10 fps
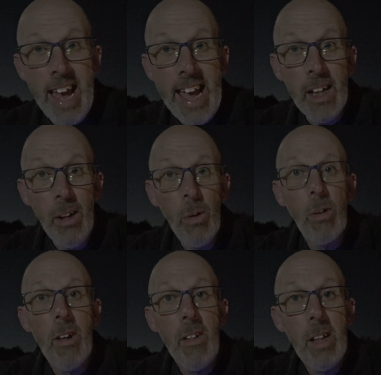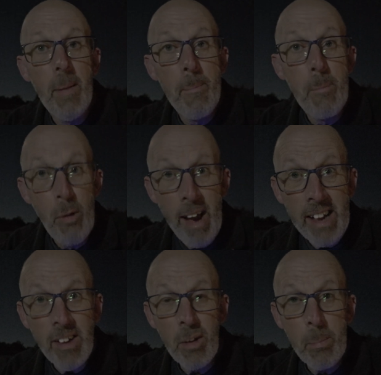it looks, the
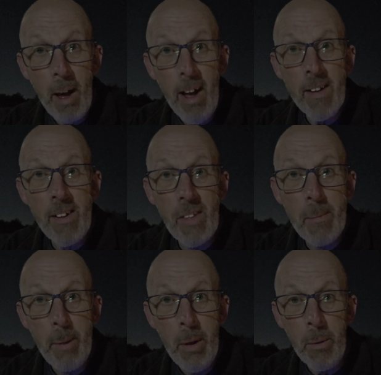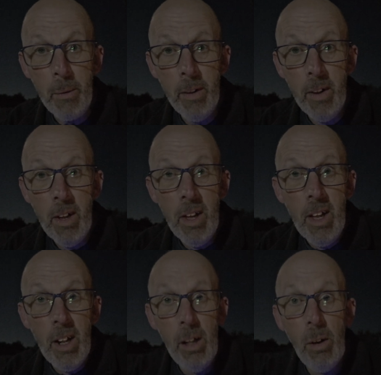brightest part of the moon
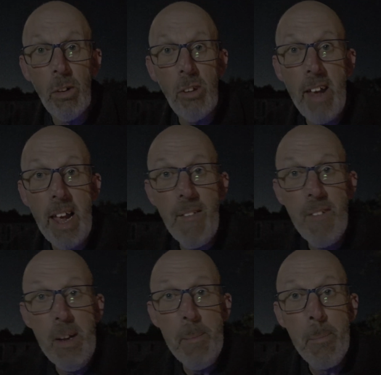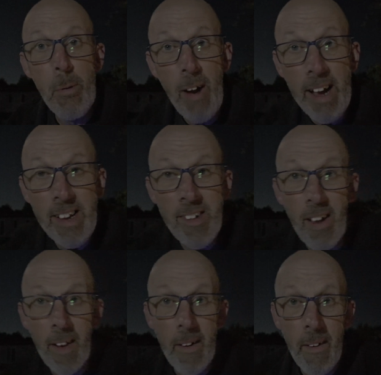looks even
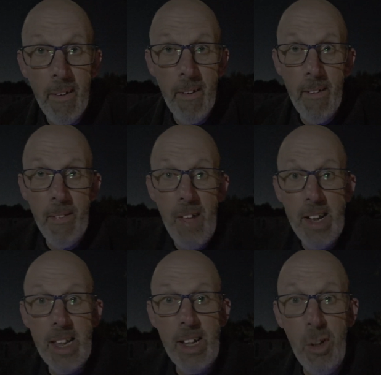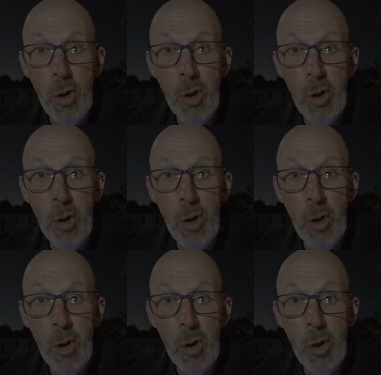brighter than it